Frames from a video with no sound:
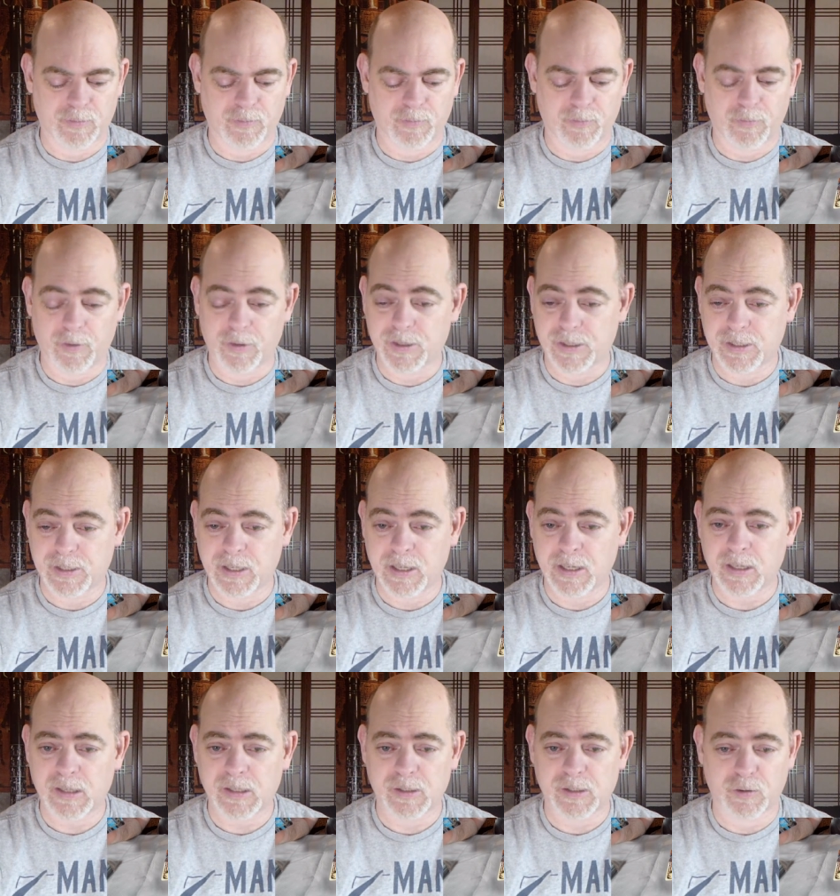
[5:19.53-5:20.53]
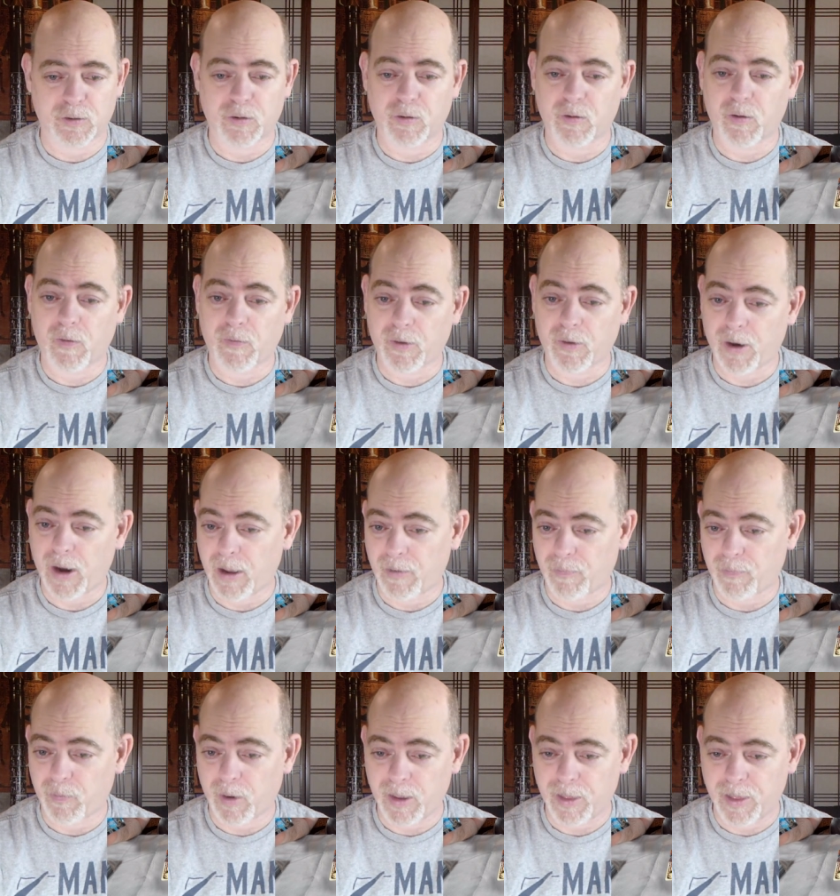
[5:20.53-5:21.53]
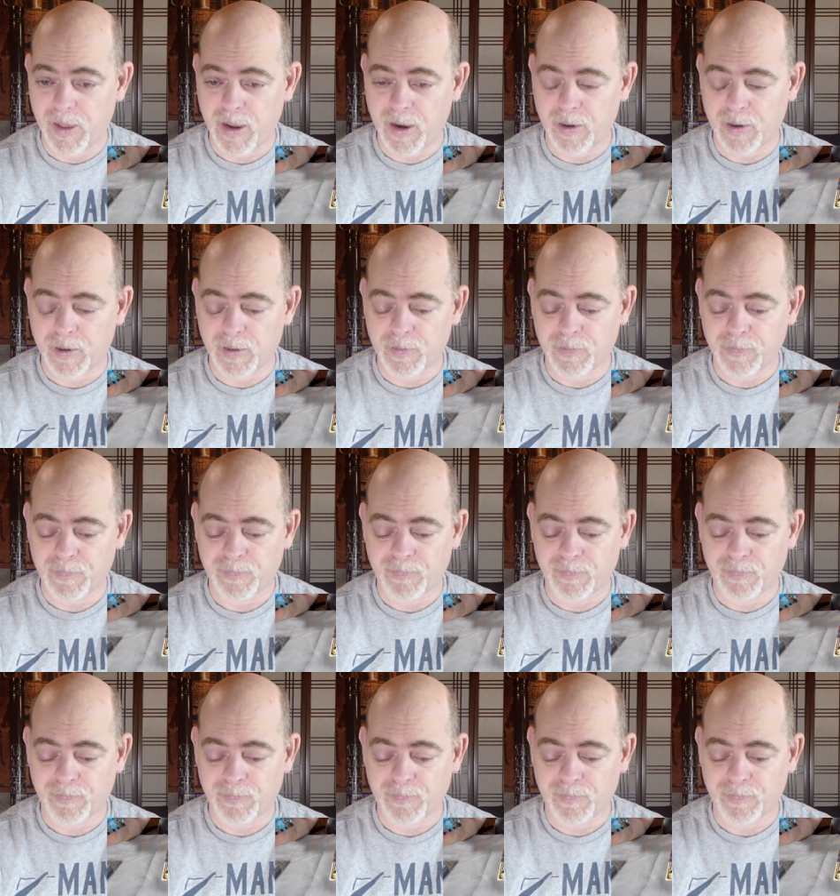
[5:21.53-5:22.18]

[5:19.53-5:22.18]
with 6, so you're over halfway there.